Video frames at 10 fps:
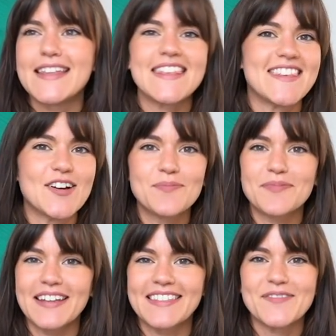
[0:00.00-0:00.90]
Nope,
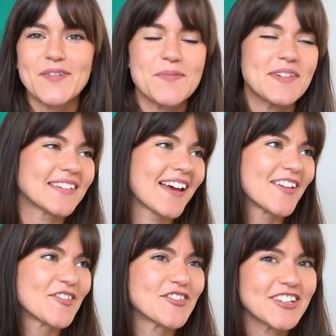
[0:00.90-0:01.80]
at the moment I
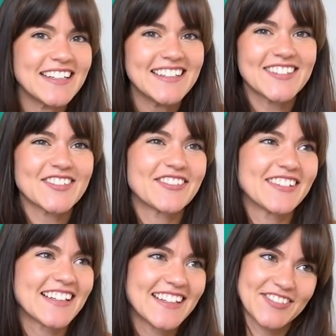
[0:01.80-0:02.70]
really don't
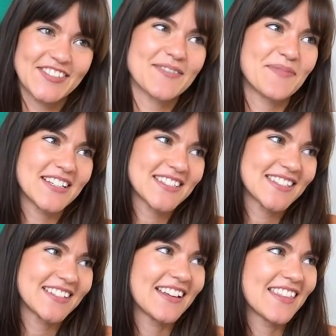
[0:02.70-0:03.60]
feel like doing a
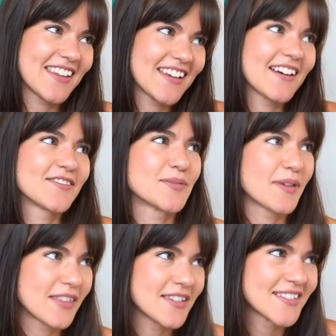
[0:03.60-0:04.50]
master. I think after
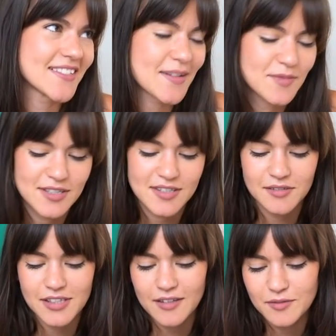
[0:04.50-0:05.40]
my thesis I'm just
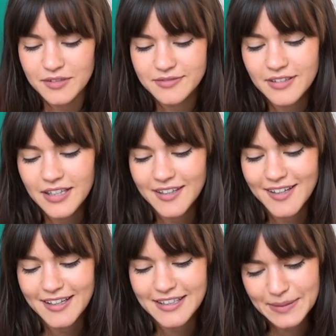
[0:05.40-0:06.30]
so done with
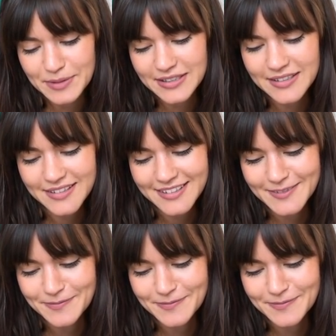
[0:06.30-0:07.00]
academic